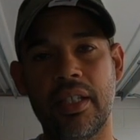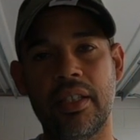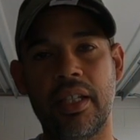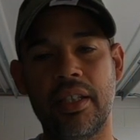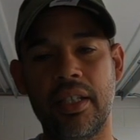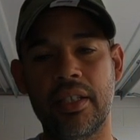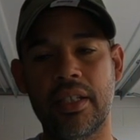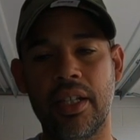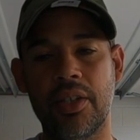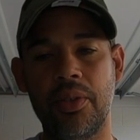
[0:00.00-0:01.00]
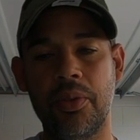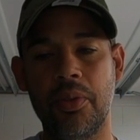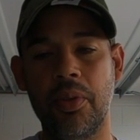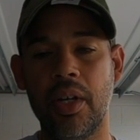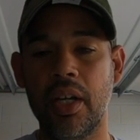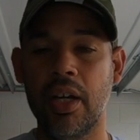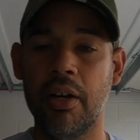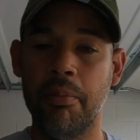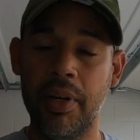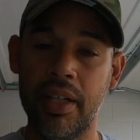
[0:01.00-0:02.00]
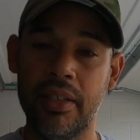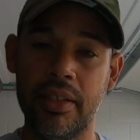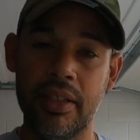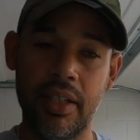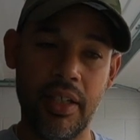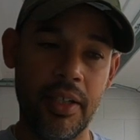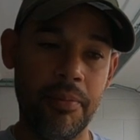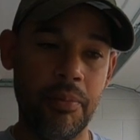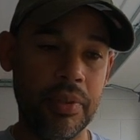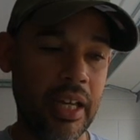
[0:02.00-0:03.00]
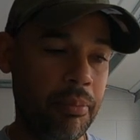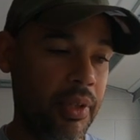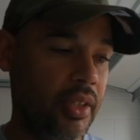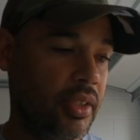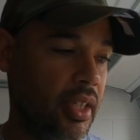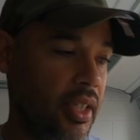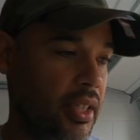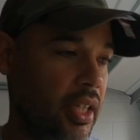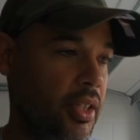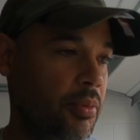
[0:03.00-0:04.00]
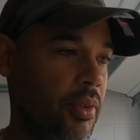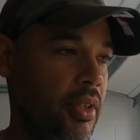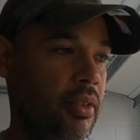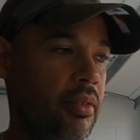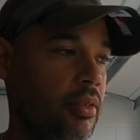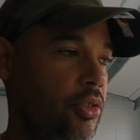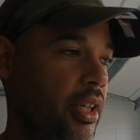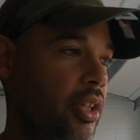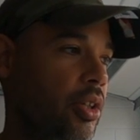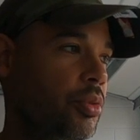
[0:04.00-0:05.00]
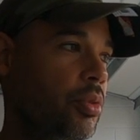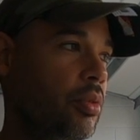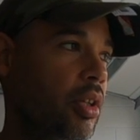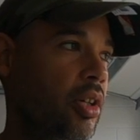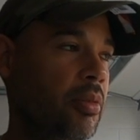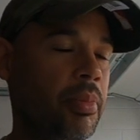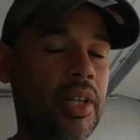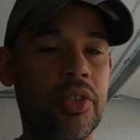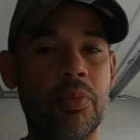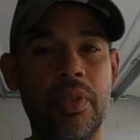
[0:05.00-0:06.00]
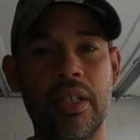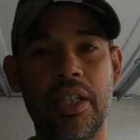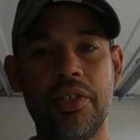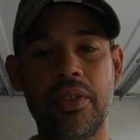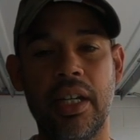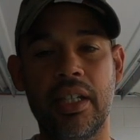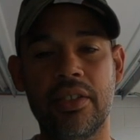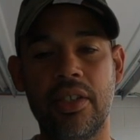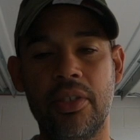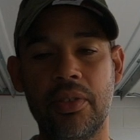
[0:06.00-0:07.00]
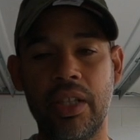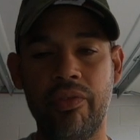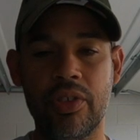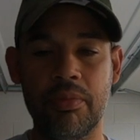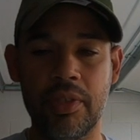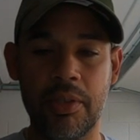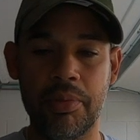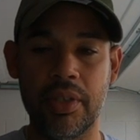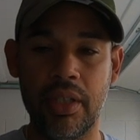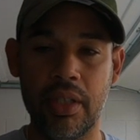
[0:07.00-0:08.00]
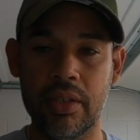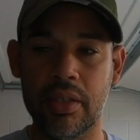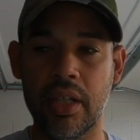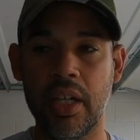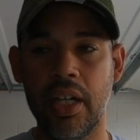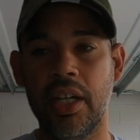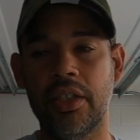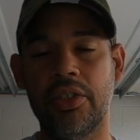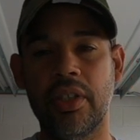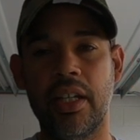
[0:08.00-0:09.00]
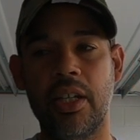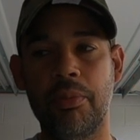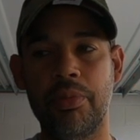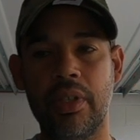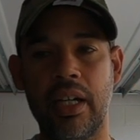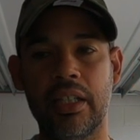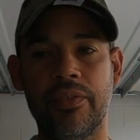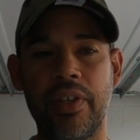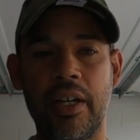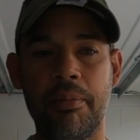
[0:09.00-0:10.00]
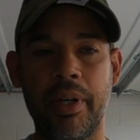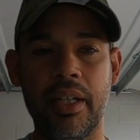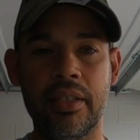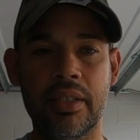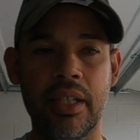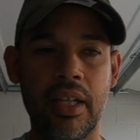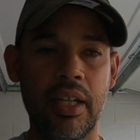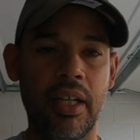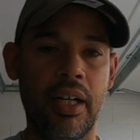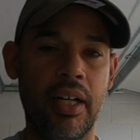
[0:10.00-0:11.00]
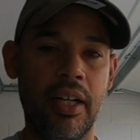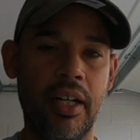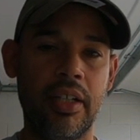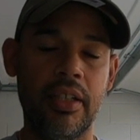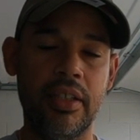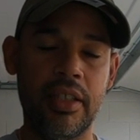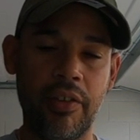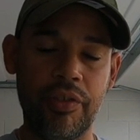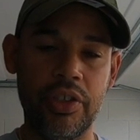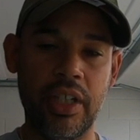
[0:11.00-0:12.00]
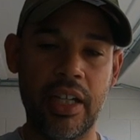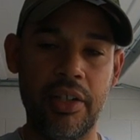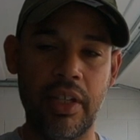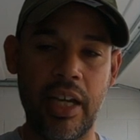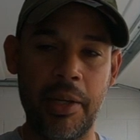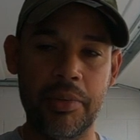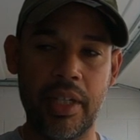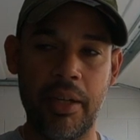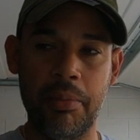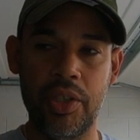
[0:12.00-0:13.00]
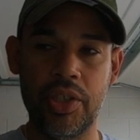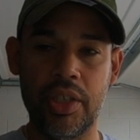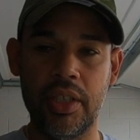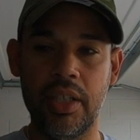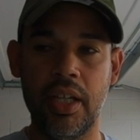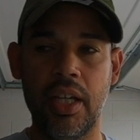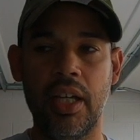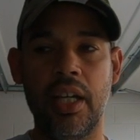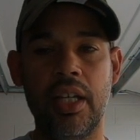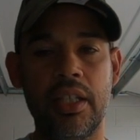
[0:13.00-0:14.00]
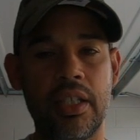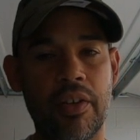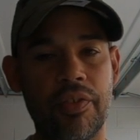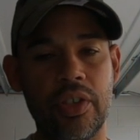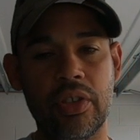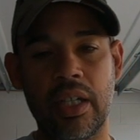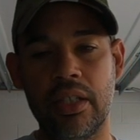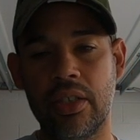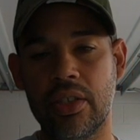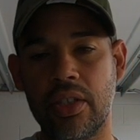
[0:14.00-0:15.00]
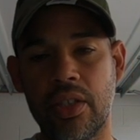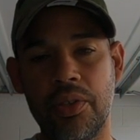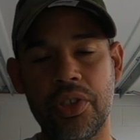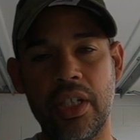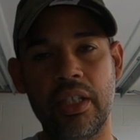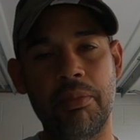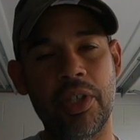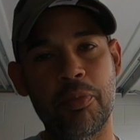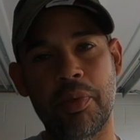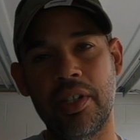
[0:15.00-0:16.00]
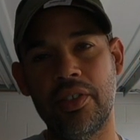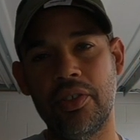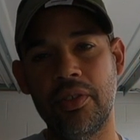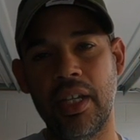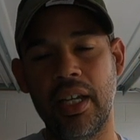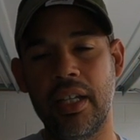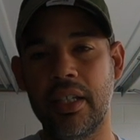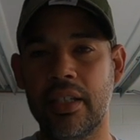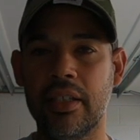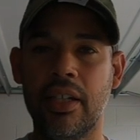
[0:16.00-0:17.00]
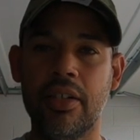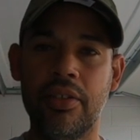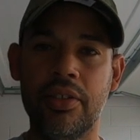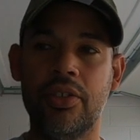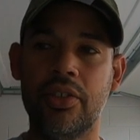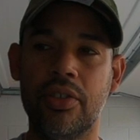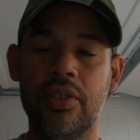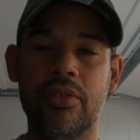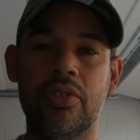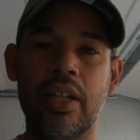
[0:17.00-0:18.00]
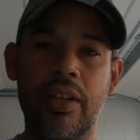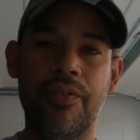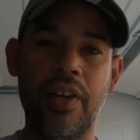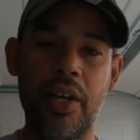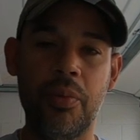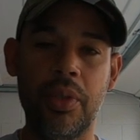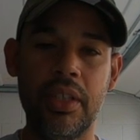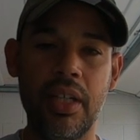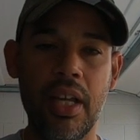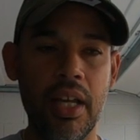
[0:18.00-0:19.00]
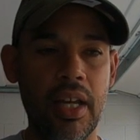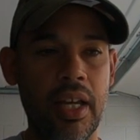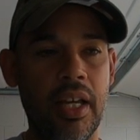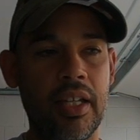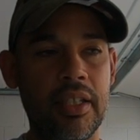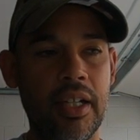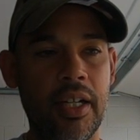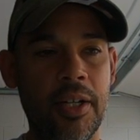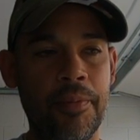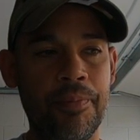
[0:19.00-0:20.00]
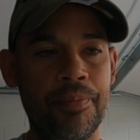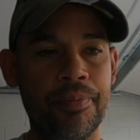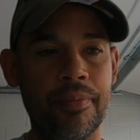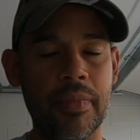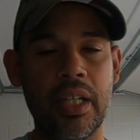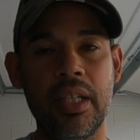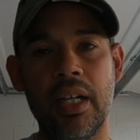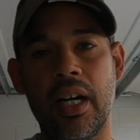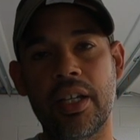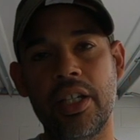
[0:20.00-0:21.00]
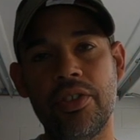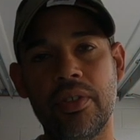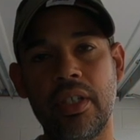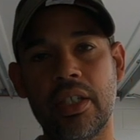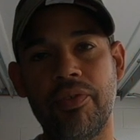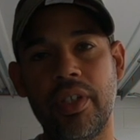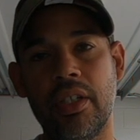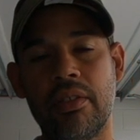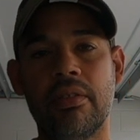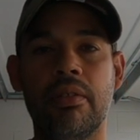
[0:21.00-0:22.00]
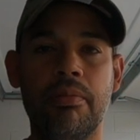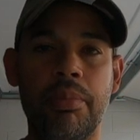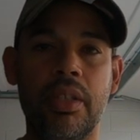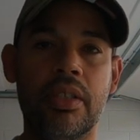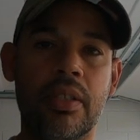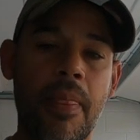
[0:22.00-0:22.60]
I think it's kind of cool. But with that being said, I didn't want to try to go too long, but I just wanted to let you guys know, give you some tips and hints to try to help you guys find bikes. Definitely check the apps that I mentioned, and definitely try to just negotiate the best price that you can. And good luck on your journeys on trying to find one. And yeah, I'll catch you on the next video. Peace.